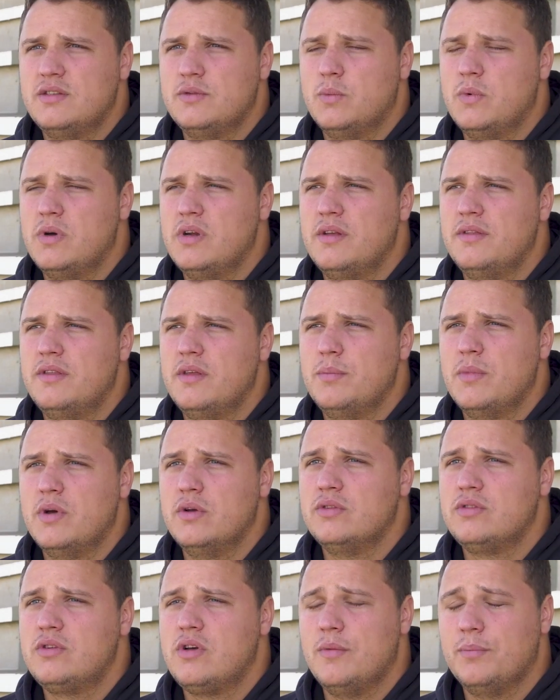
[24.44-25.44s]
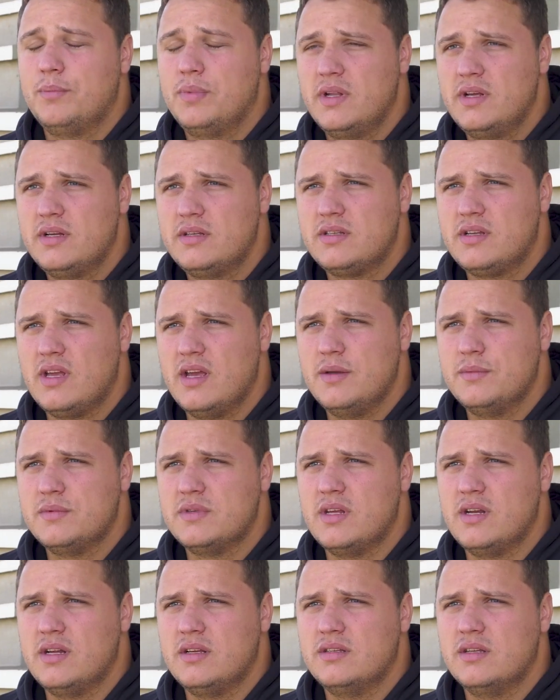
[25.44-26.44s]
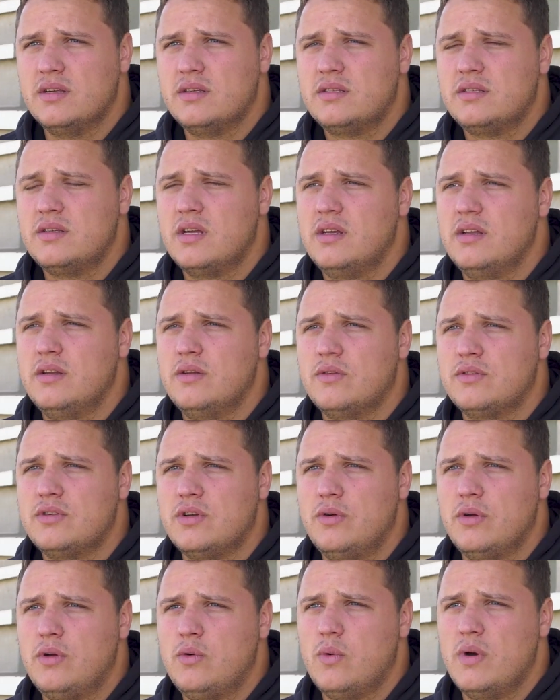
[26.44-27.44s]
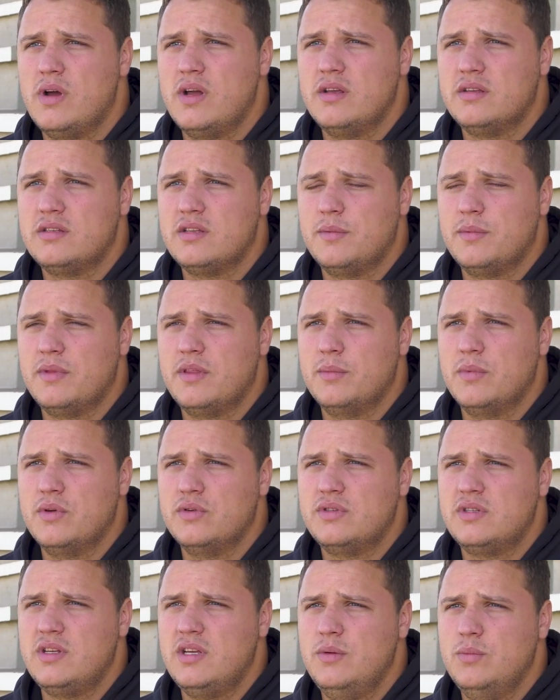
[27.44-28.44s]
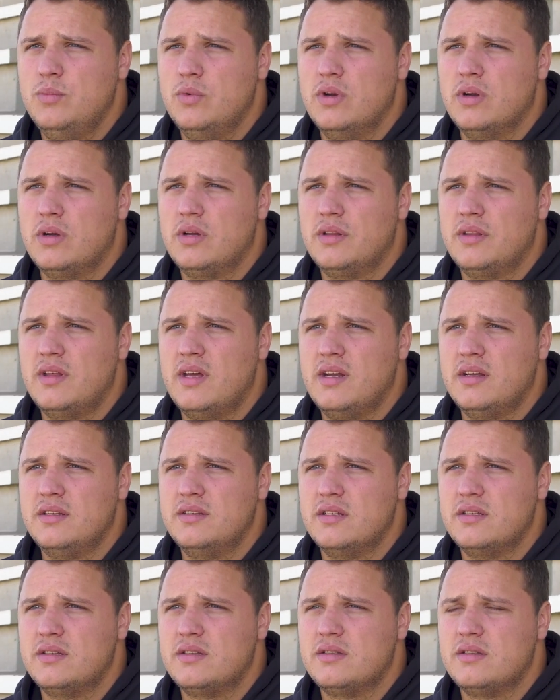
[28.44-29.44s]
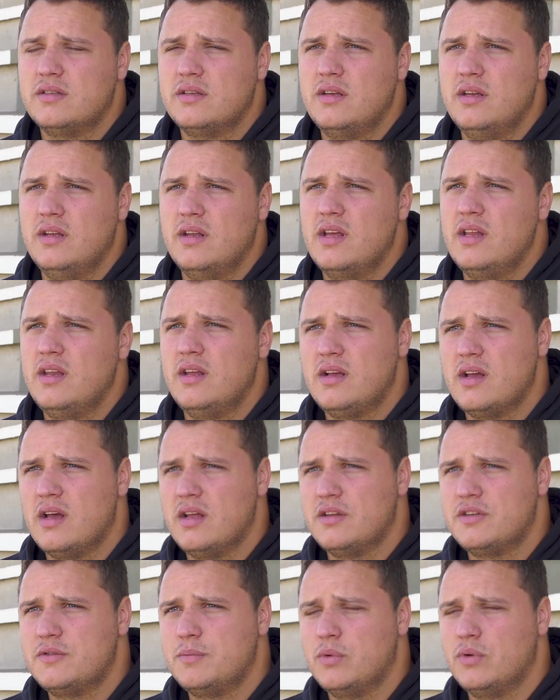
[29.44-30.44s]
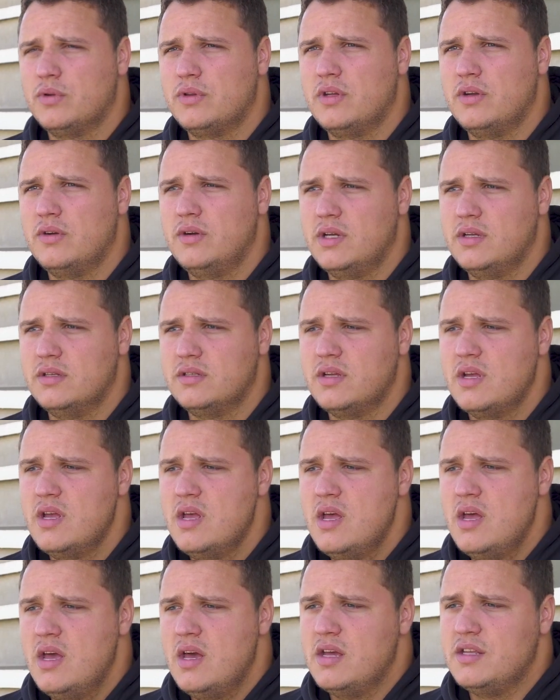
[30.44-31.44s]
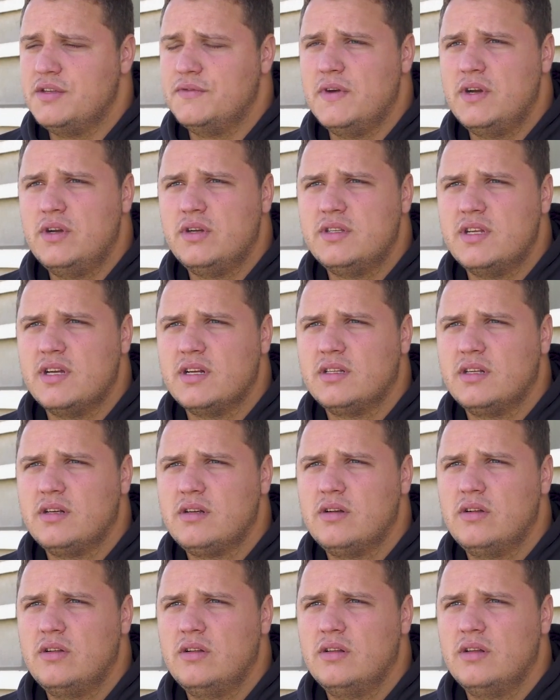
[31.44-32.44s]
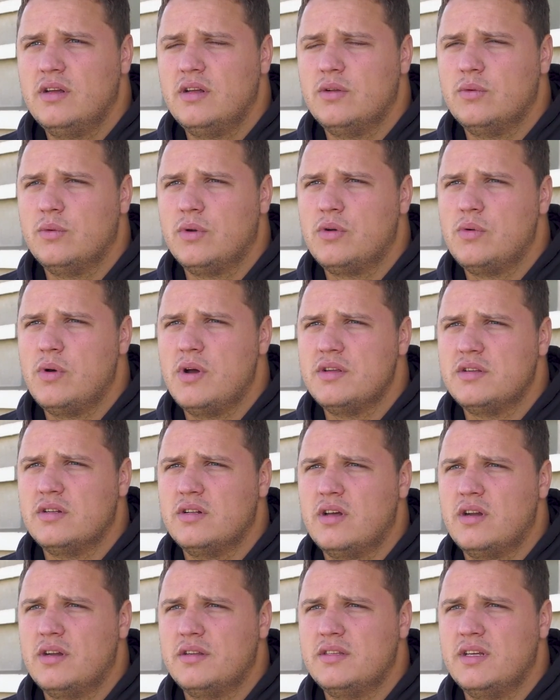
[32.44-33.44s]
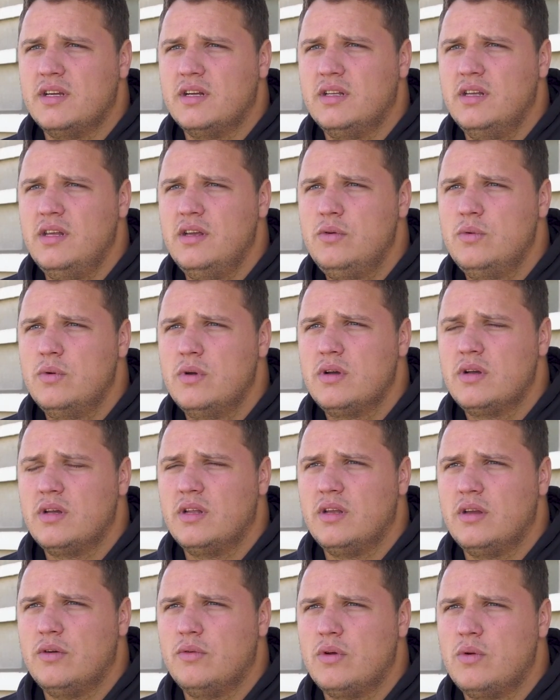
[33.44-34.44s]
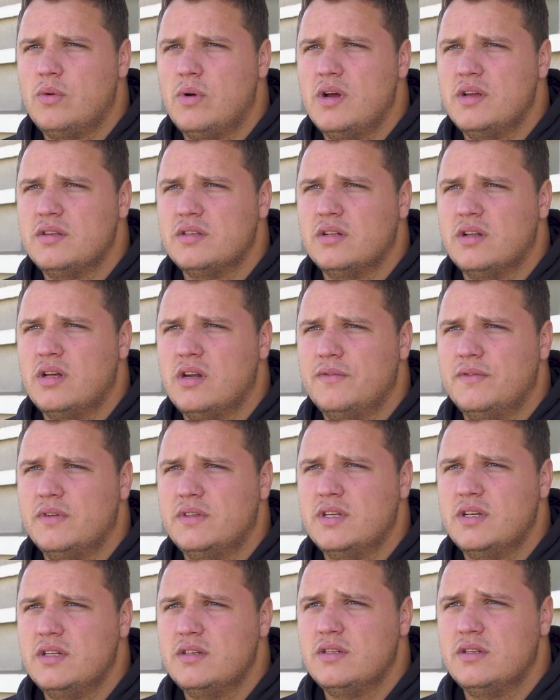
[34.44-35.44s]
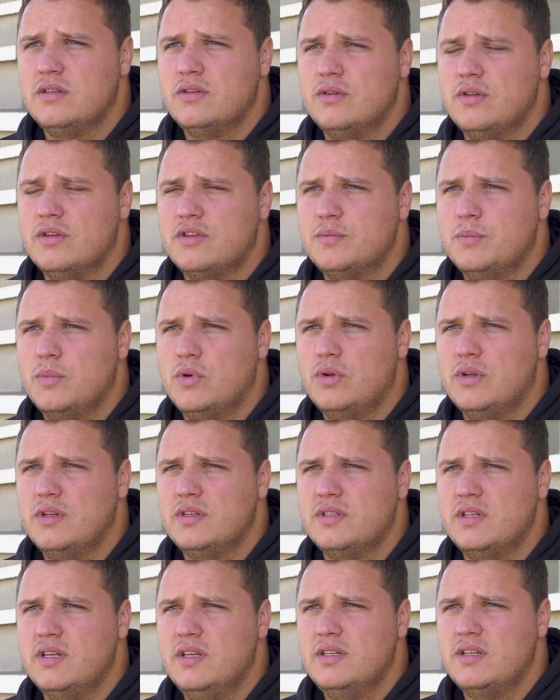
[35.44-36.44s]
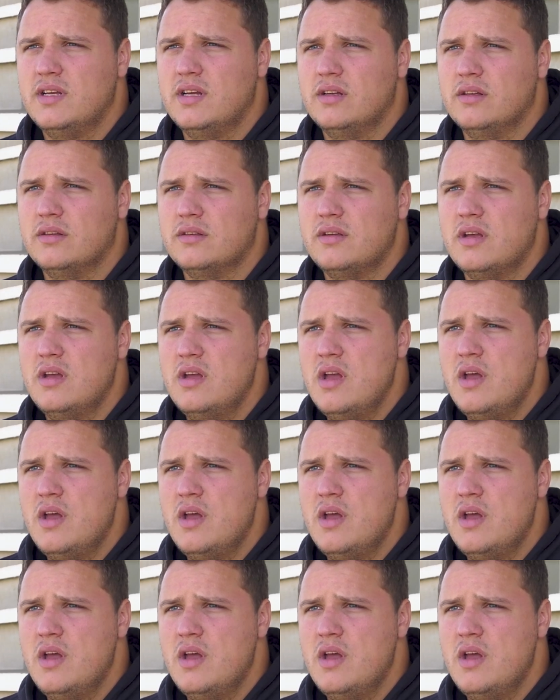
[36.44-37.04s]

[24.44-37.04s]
It's one of the most complex games that exists and it also requires some of the most teamwork that exists in any kind of sport there is. It's very technical, it requires a lot of technique work and it requires a lot of attention to the smallest details